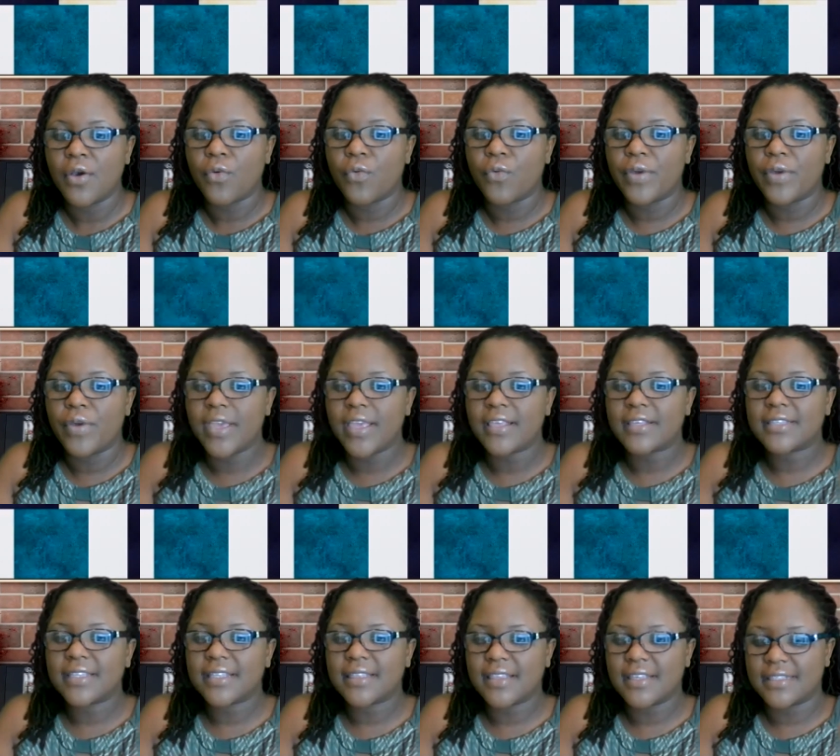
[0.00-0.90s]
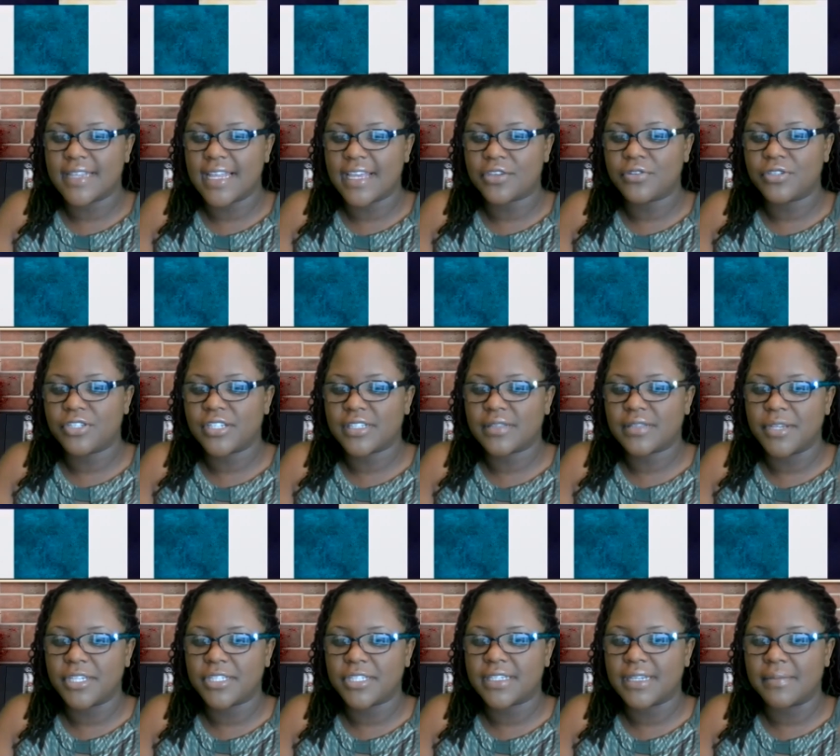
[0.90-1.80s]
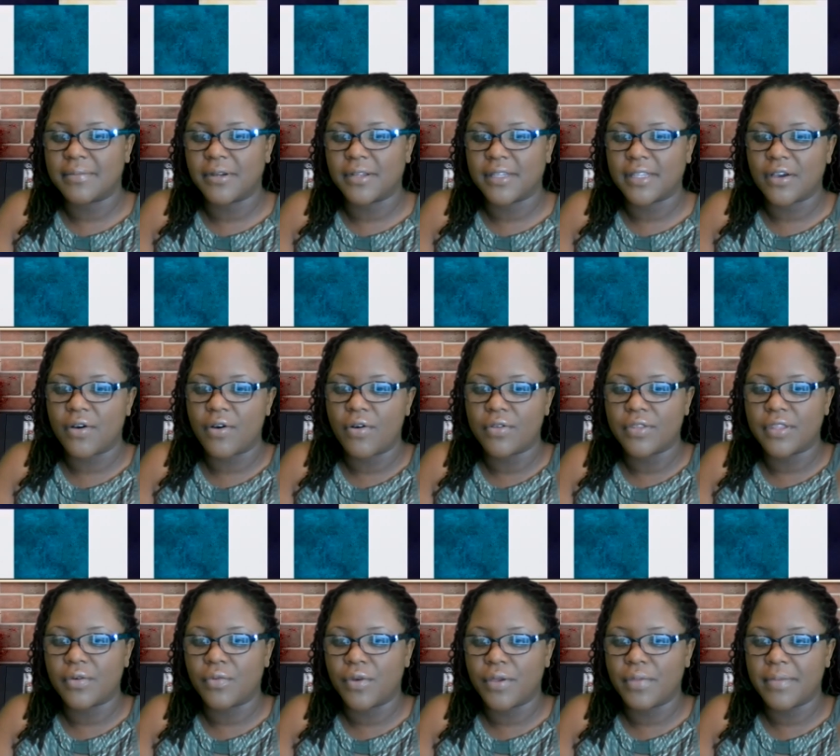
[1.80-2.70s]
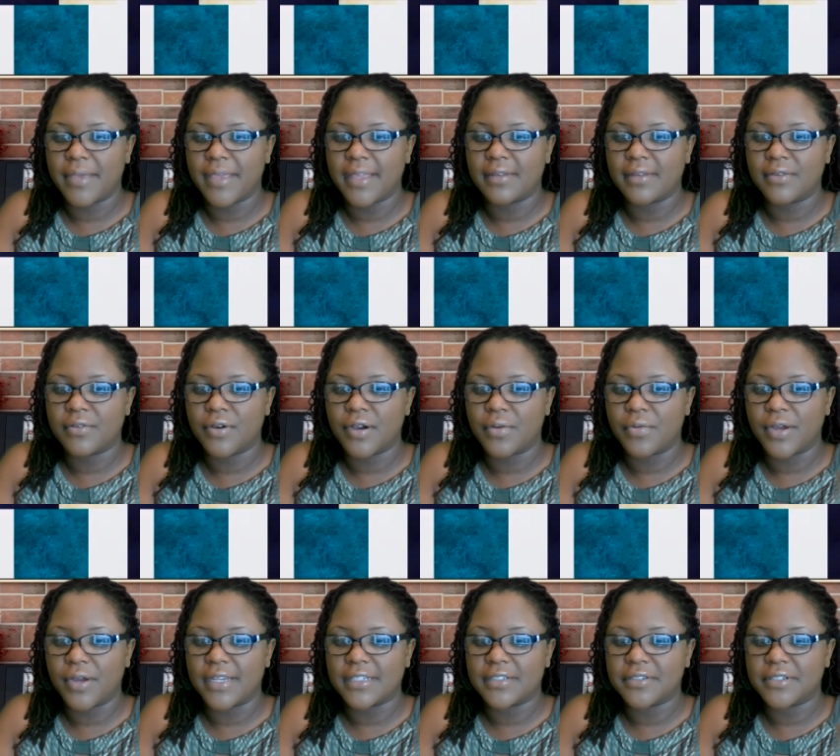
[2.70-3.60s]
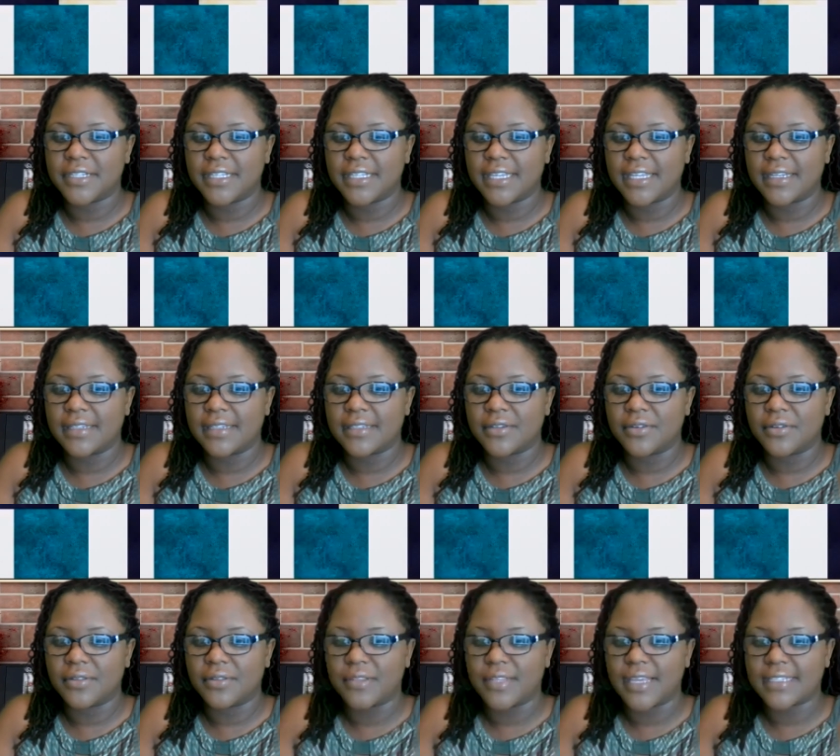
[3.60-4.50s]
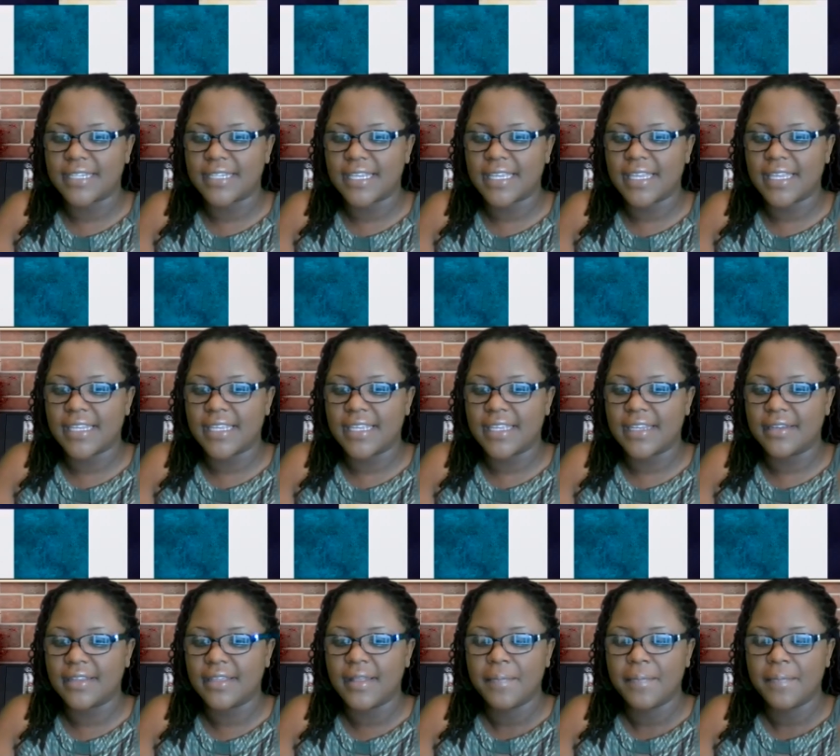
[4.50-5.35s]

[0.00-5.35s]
we see things like you just mentioned about the women who are wandering and, you know, they are taken in.